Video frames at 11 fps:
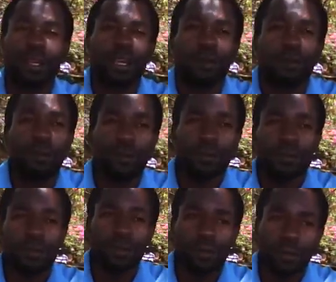a good
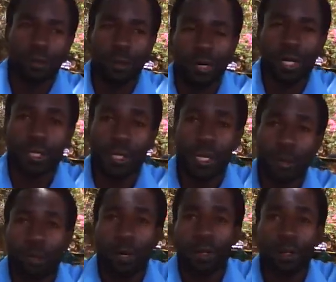knowledge
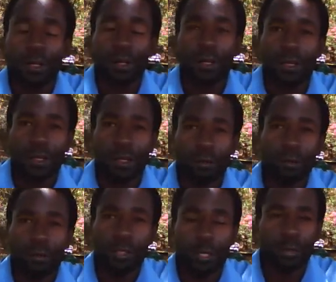about the
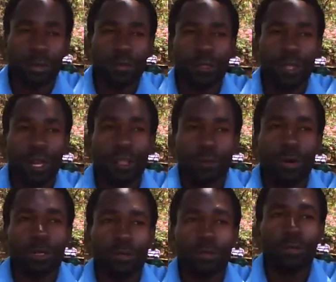future because they are the
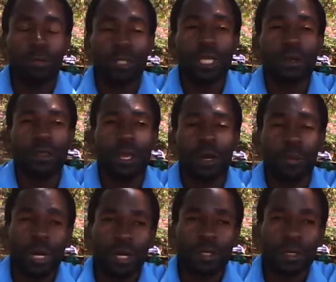ones who tell their
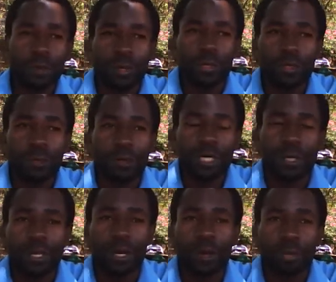parents about what
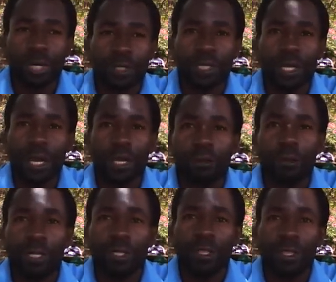they are practicing and
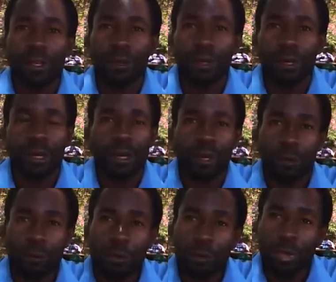what is the
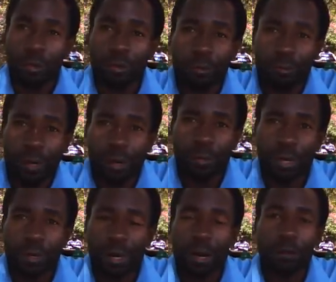good method of
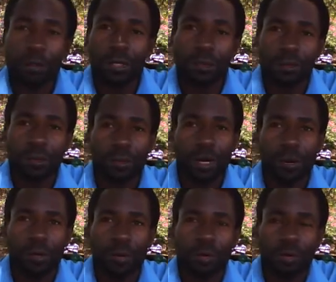farming according to
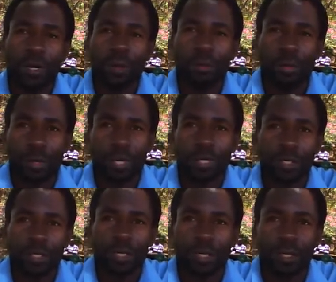our program in my garden.
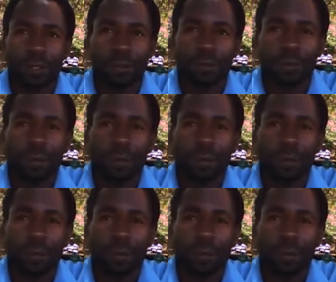Right.